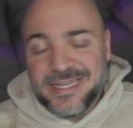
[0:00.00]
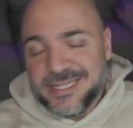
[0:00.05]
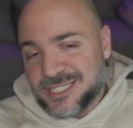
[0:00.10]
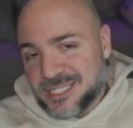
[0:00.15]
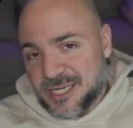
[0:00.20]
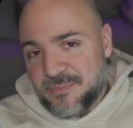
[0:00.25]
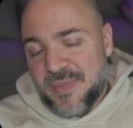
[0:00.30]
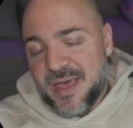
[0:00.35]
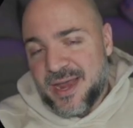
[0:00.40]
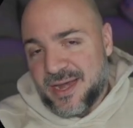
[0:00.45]

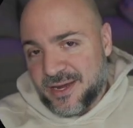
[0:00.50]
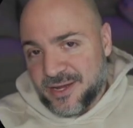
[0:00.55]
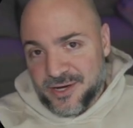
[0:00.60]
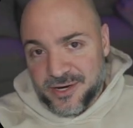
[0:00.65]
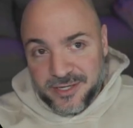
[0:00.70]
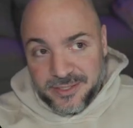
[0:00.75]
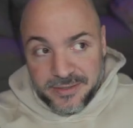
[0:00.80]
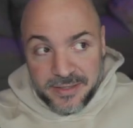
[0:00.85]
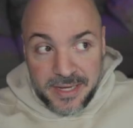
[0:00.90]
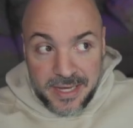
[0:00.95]
depending
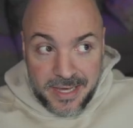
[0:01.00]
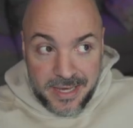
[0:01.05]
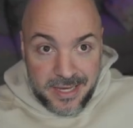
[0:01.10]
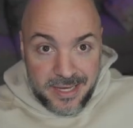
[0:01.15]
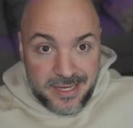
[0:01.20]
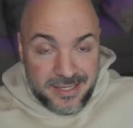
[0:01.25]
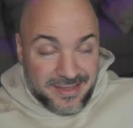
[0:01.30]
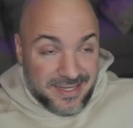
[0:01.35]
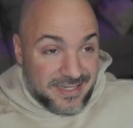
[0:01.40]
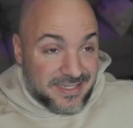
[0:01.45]
on
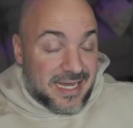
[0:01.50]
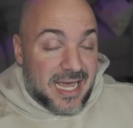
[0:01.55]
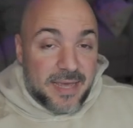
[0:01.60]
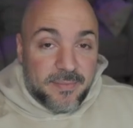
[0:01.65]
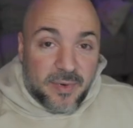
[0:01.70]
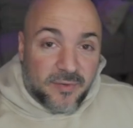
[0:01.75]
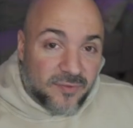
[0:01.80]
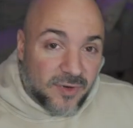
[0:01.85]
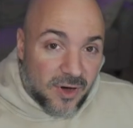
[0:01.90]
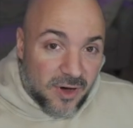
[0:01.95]
the type
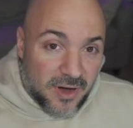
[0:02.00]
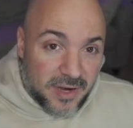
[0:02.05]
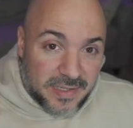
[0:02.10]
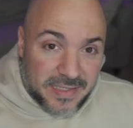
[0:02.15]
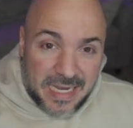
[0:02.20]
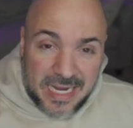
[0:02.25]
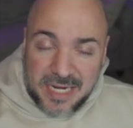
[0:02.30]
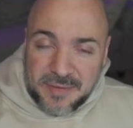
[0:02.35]
of content.